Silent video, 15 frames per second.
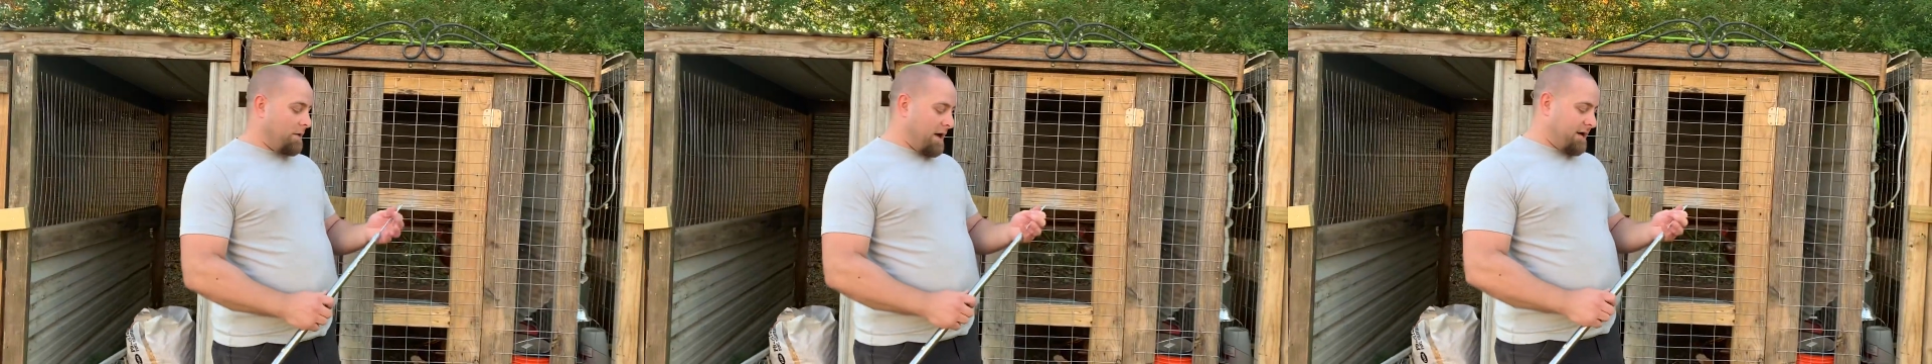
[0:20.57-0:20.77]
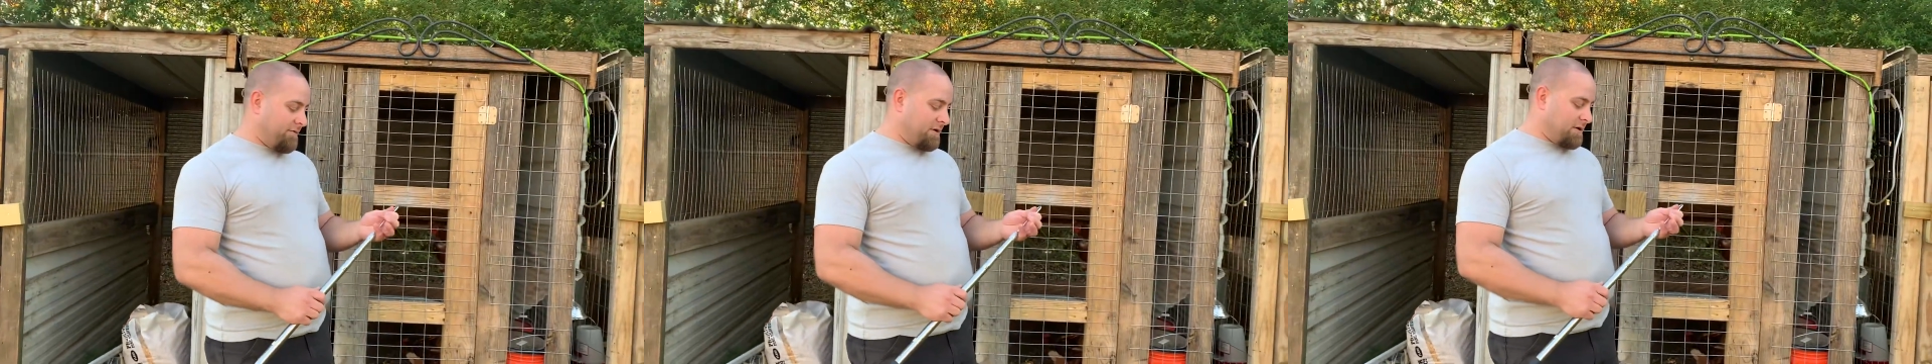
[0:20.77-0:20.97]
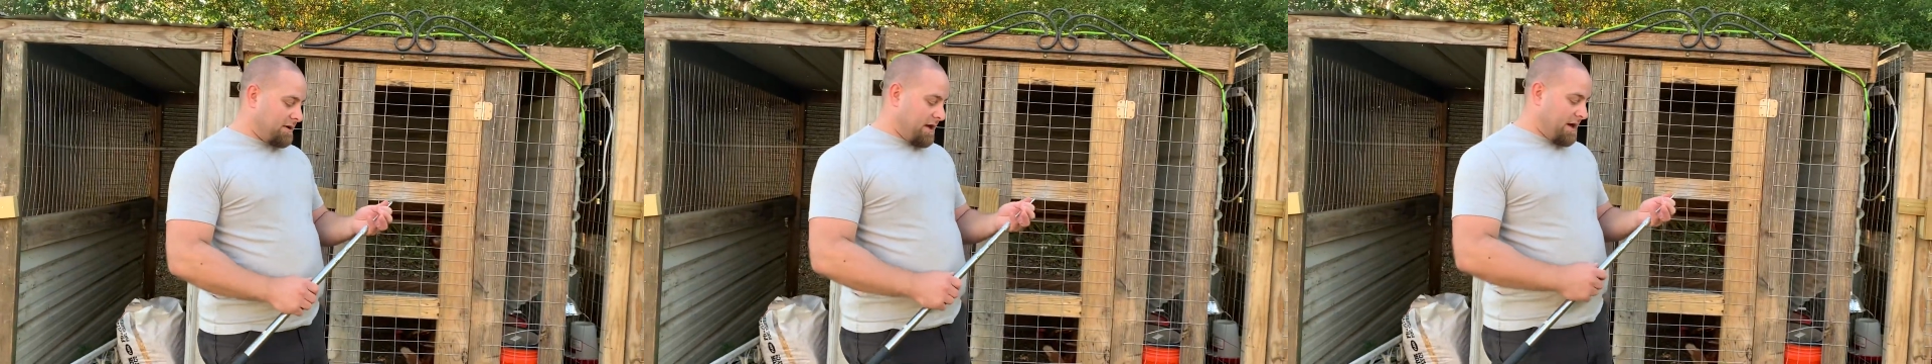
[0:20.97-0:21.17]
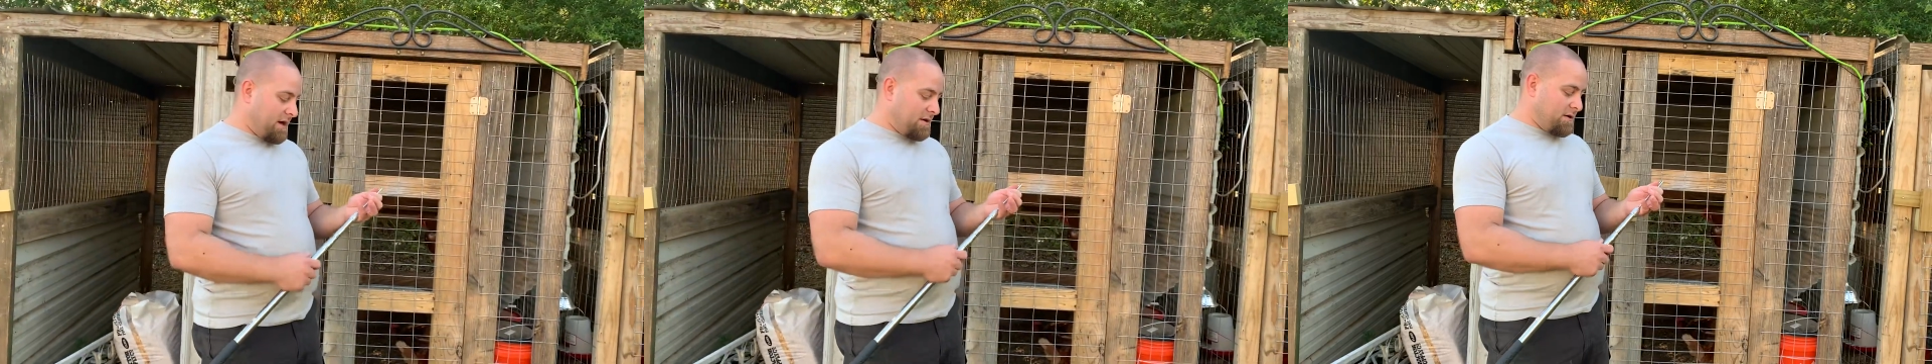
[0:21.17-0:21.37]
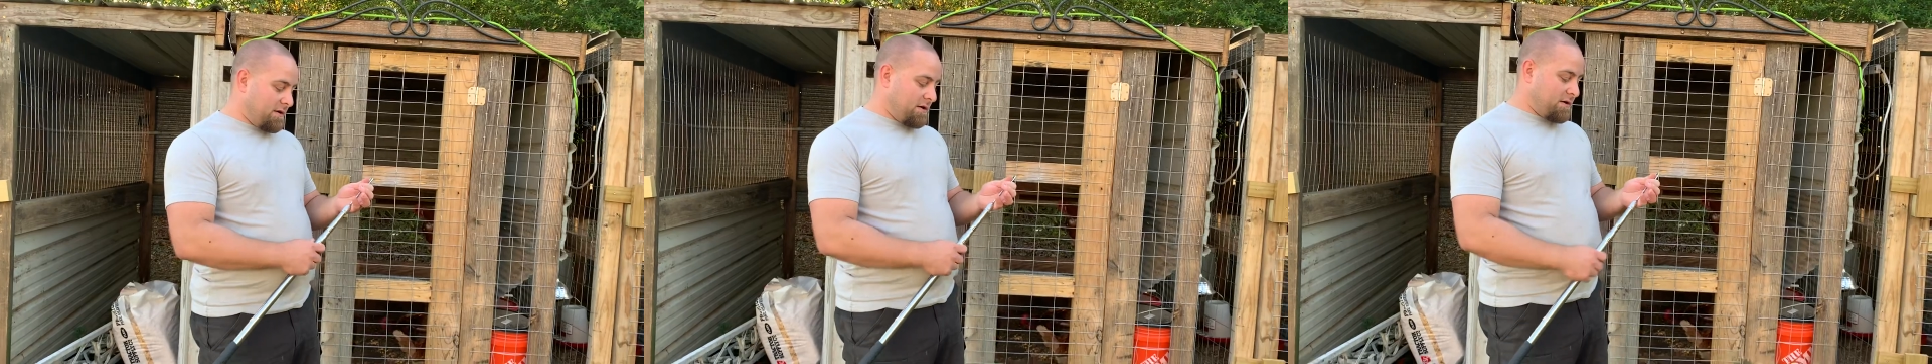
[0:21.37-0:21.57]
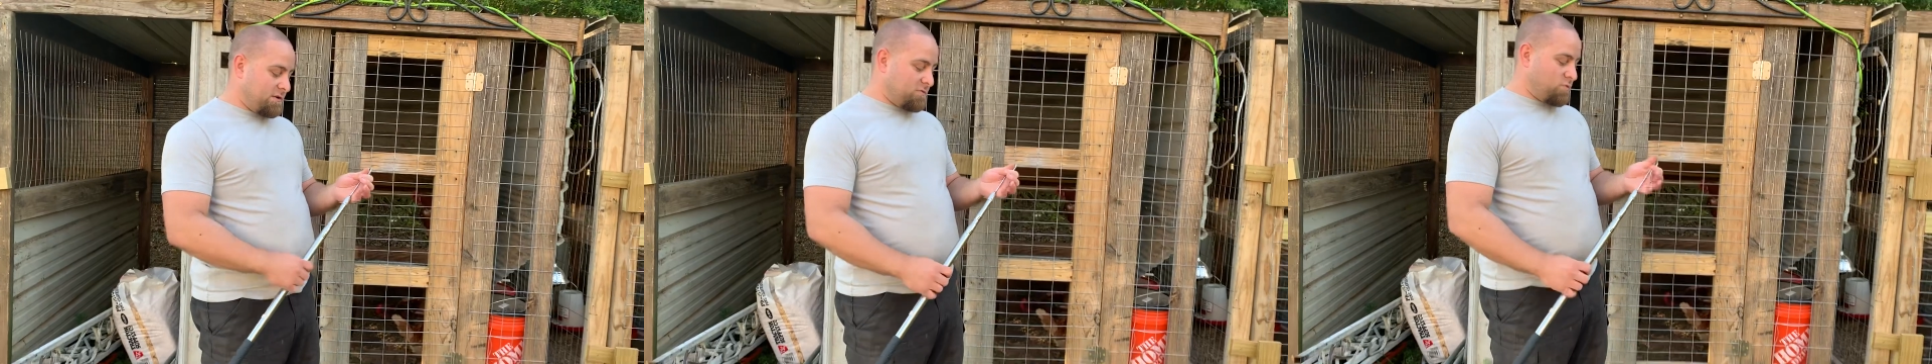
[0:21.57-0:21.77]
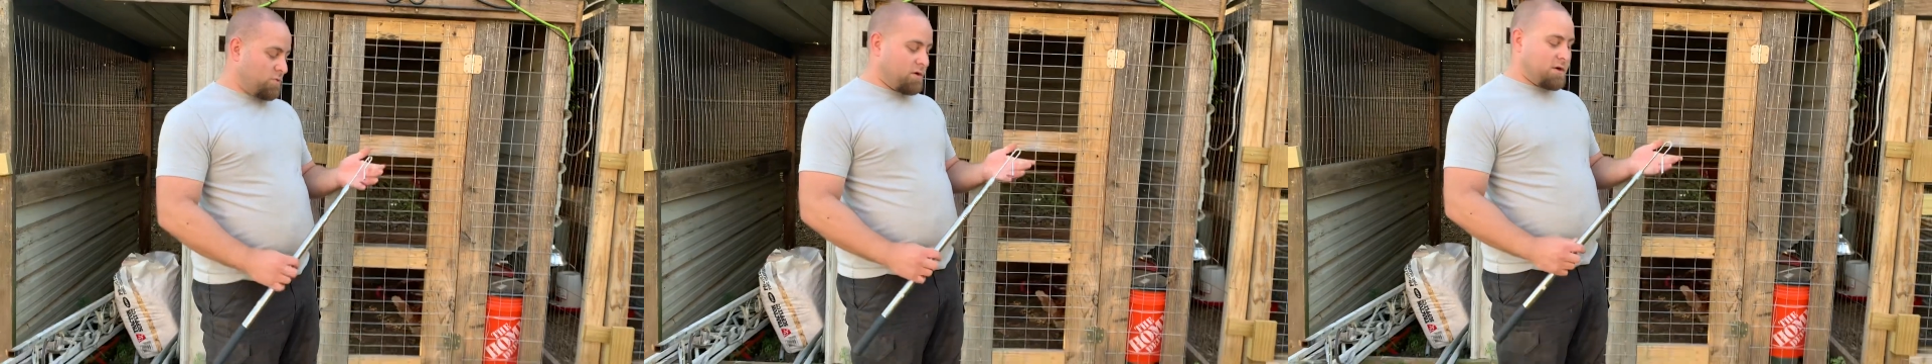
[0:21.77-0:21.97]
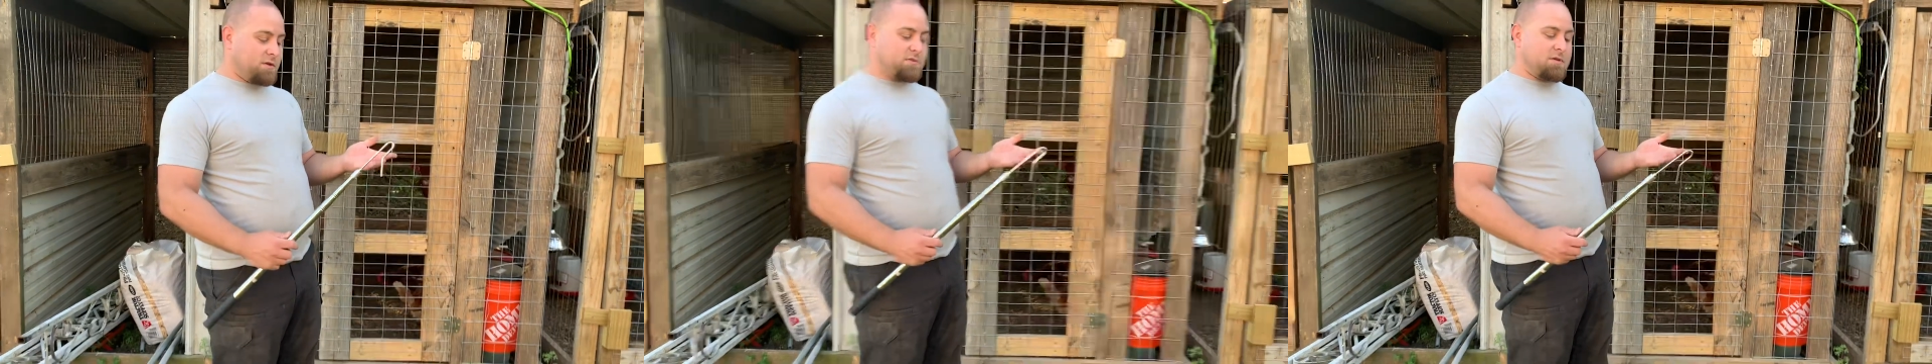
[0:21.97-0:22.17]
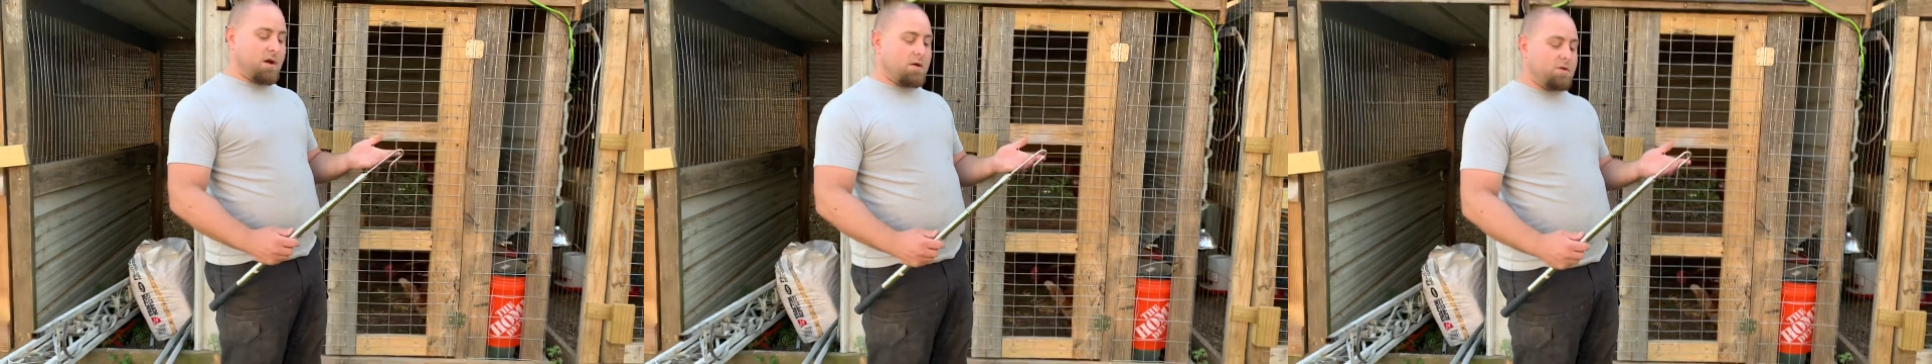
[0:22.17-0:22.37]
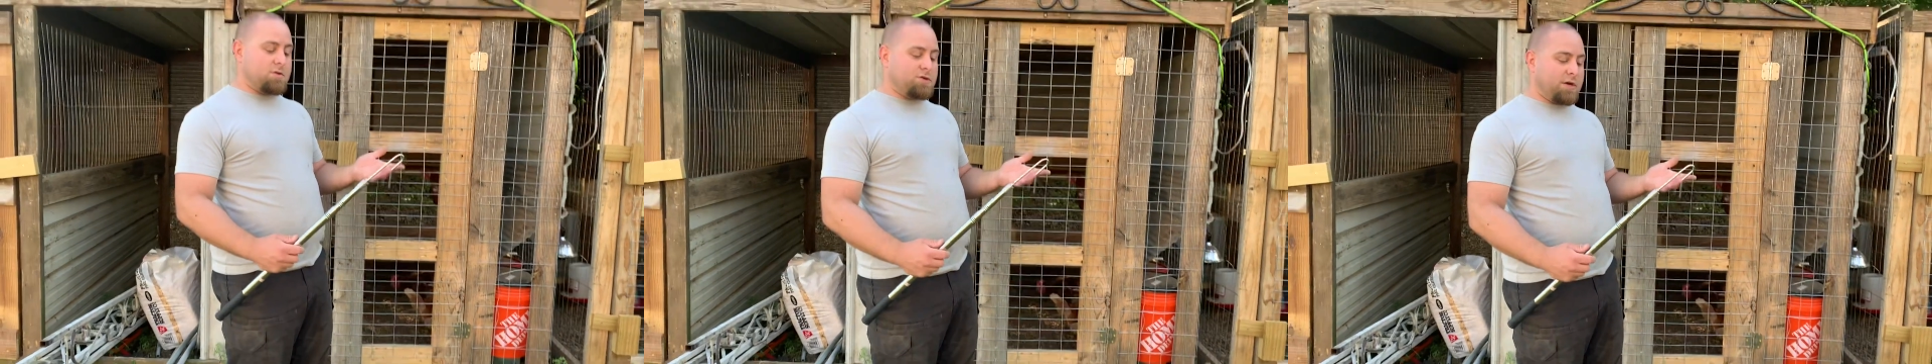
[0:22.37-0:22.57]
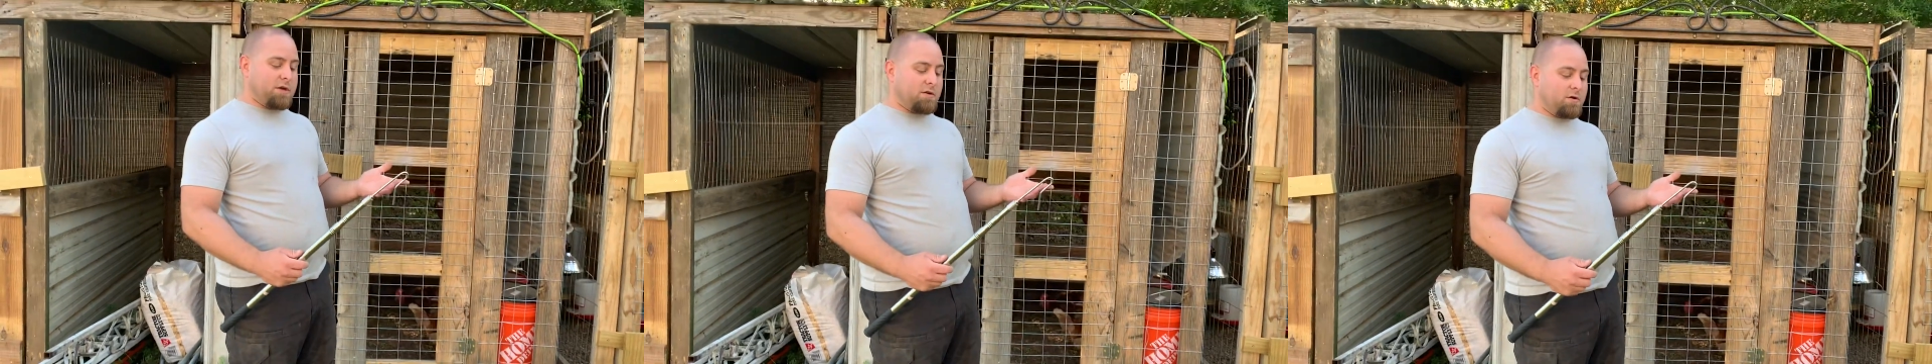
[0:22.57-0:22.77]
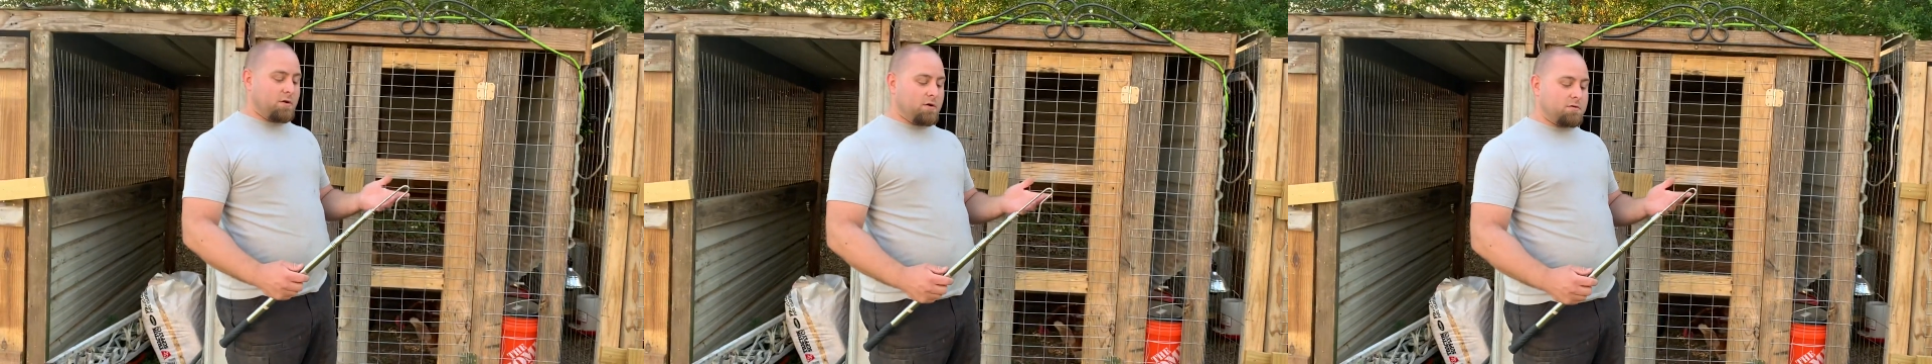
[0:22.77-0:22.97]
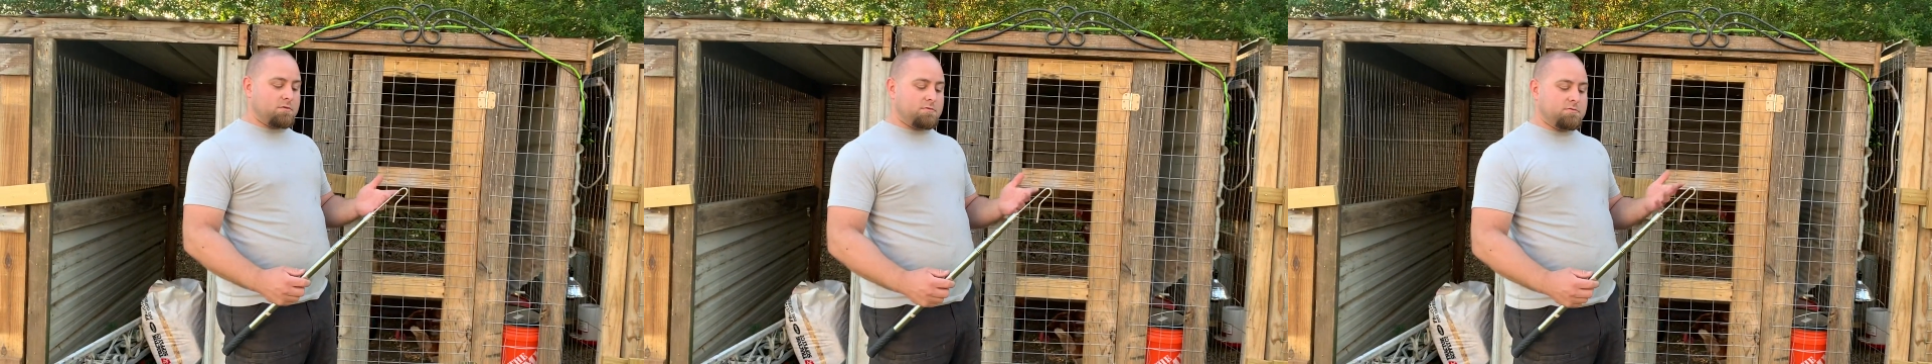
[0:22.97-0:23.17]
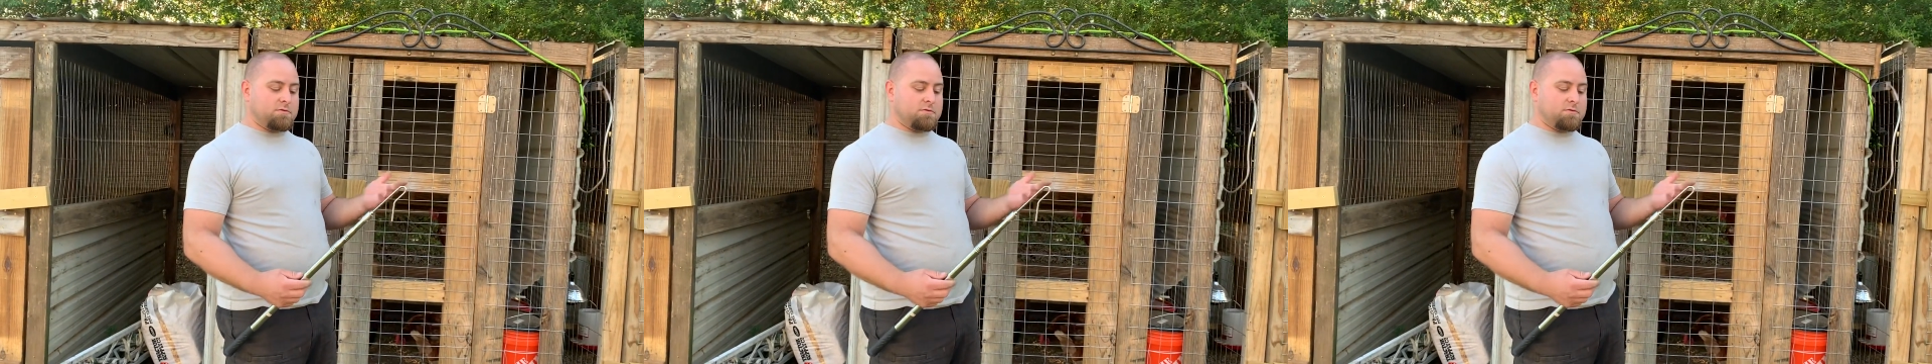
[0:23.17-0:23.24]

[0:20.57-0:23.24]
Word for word: we have here today is what's called a chicken hook.